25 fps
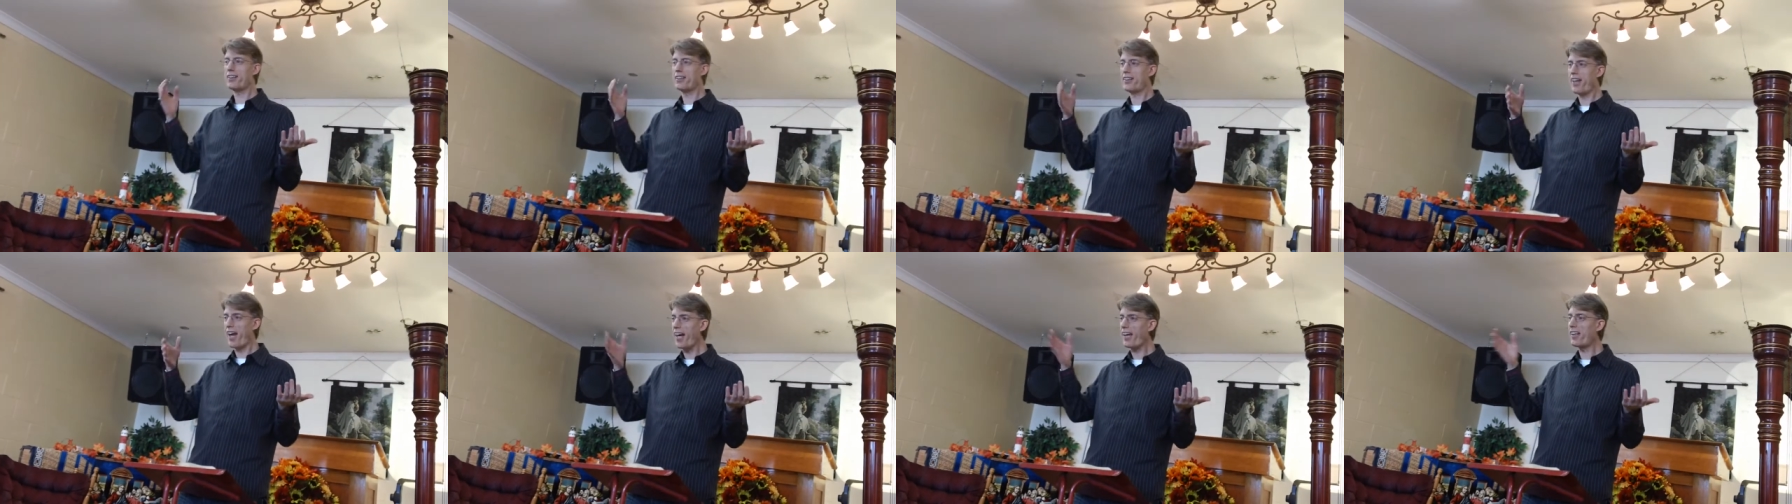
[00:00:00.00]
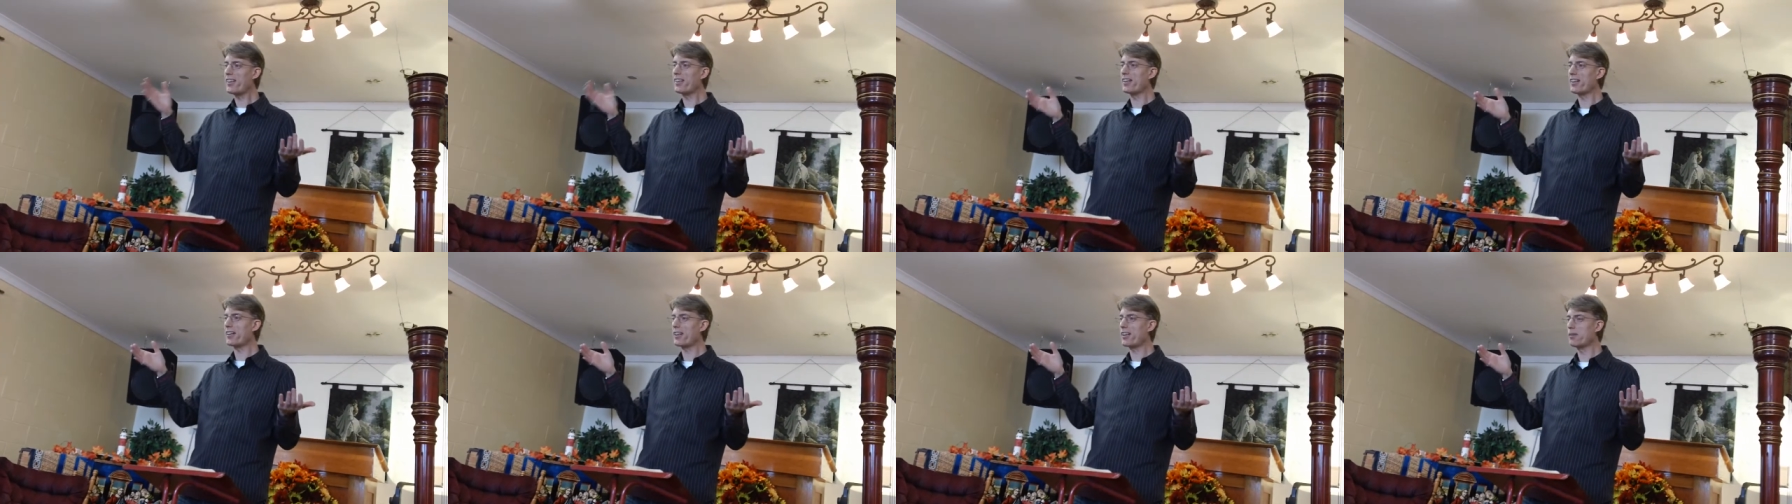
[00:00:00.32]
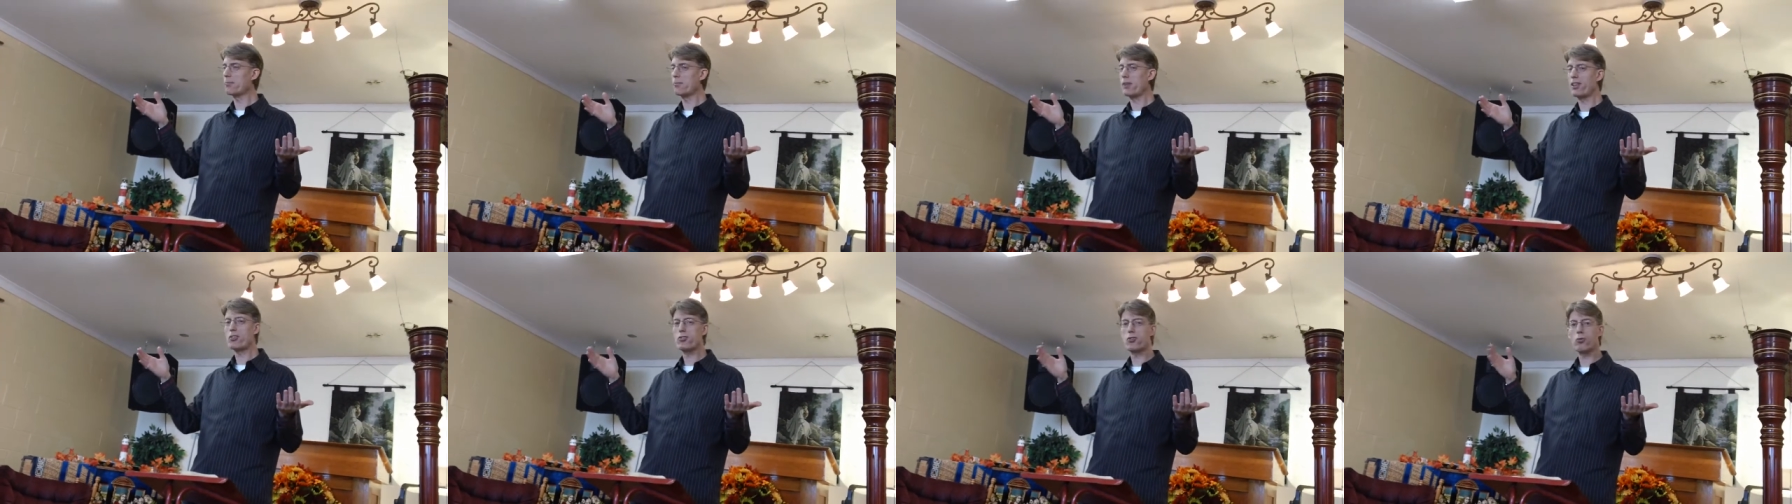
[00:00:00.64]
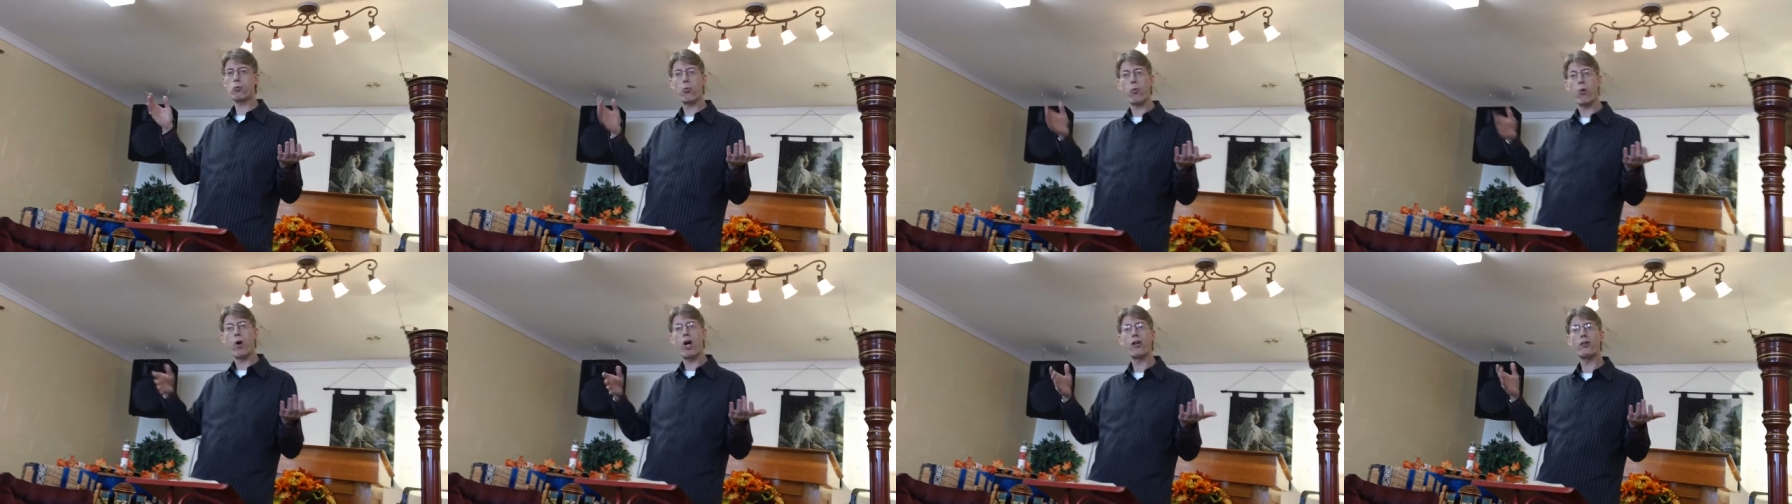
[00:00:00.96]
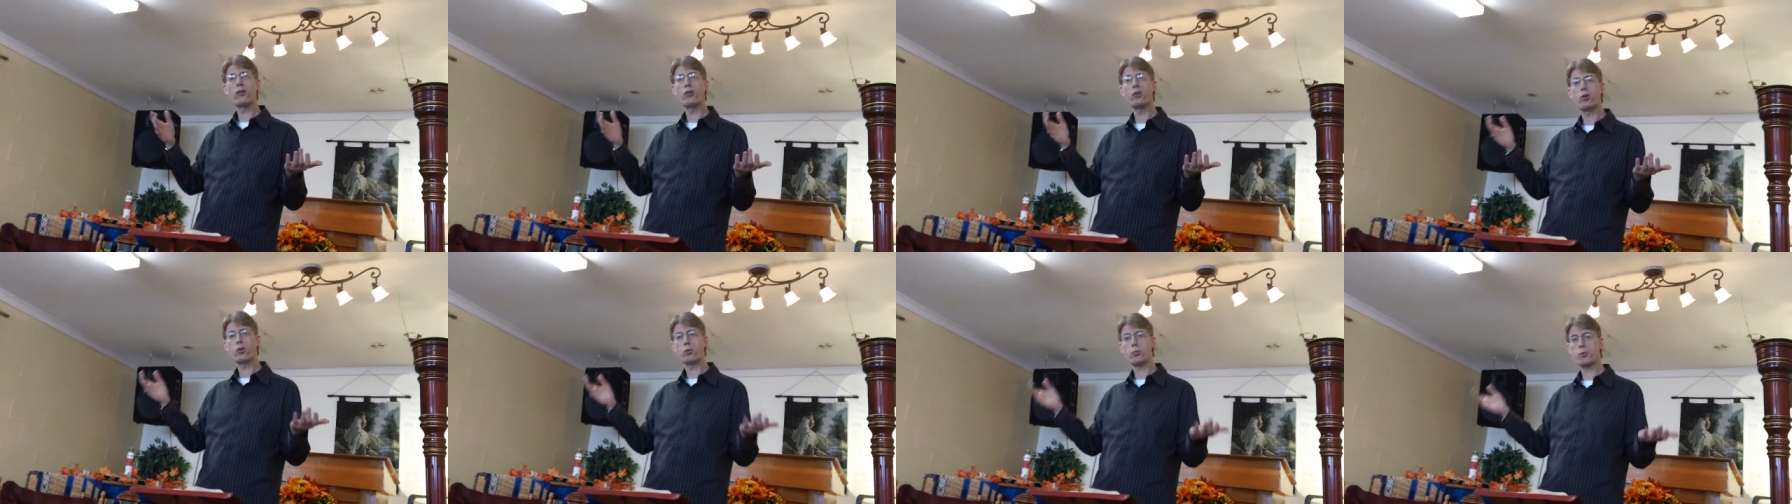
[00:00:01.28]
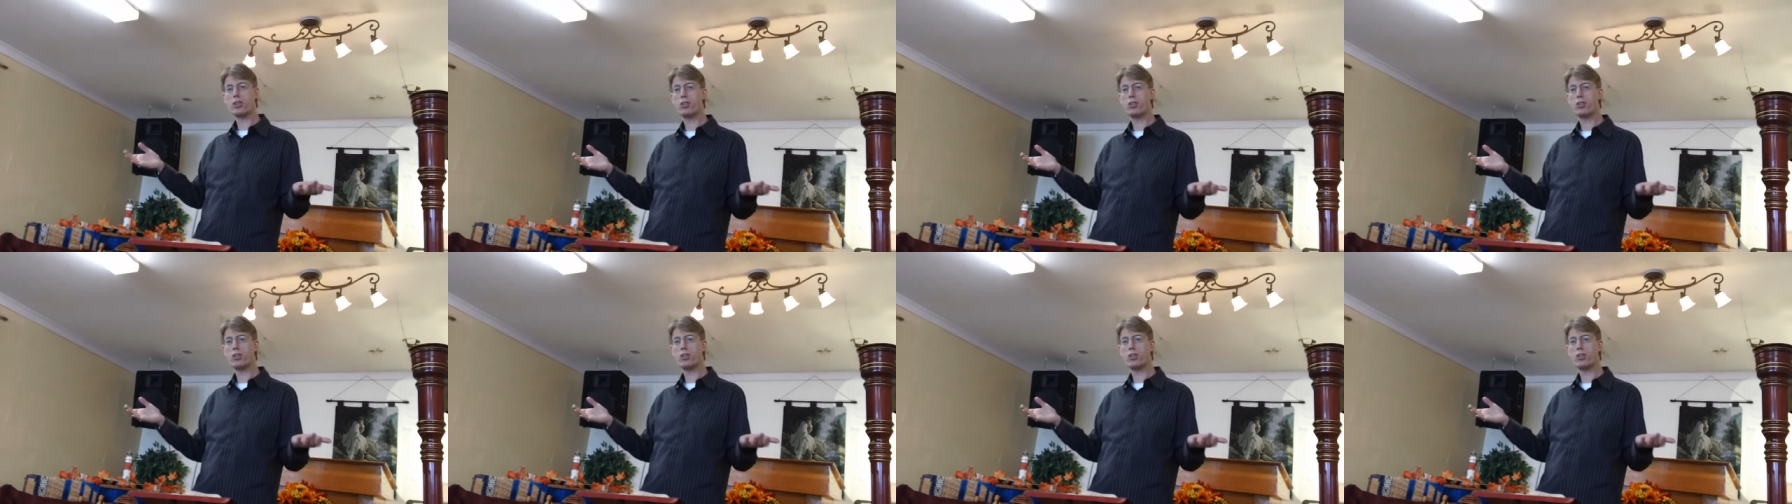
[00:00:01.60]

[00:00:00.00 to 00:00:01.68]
Gaelic, it means one who